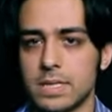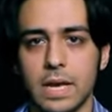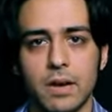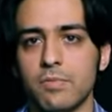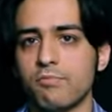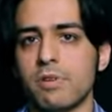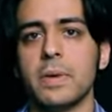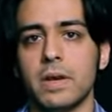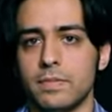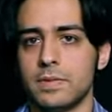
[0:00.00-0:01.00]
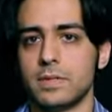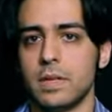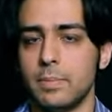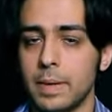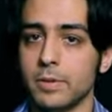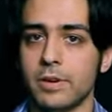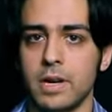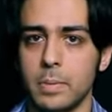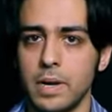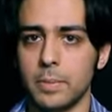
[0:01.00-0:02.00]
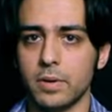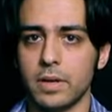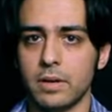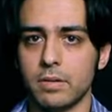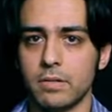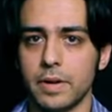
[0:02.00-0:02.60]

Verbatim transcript: set of primitives that people are going to manipulate.